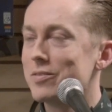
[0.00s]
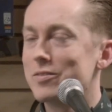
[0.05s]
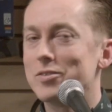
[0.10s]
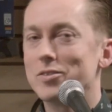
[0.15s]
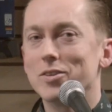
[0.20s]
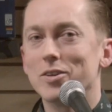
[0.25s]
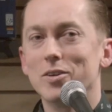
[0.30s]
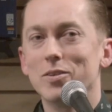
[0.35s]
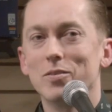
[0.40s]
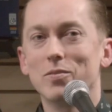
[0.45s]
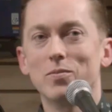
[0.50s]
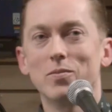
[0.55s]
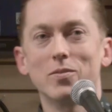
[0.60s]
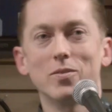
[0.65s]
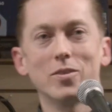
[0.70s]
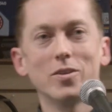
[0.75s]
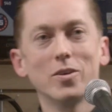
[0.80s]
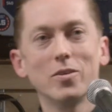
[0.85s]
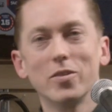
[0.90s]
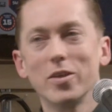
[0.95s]
so
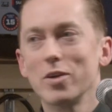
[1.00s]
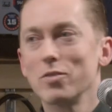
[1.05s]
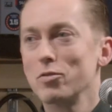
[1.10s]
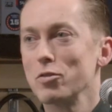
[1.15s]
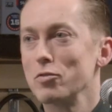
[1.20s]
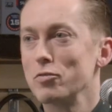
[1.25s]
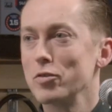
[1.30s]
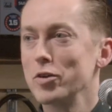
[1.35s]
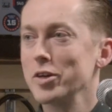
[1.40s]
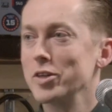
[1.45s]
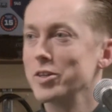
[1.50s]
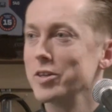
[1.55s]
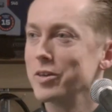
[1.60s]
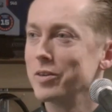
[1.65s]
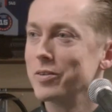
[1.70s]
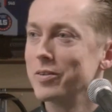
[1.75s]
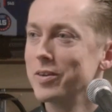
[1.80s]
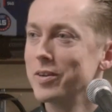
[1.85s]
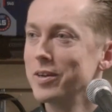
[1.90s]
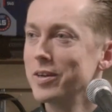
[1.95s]
they're there for free too.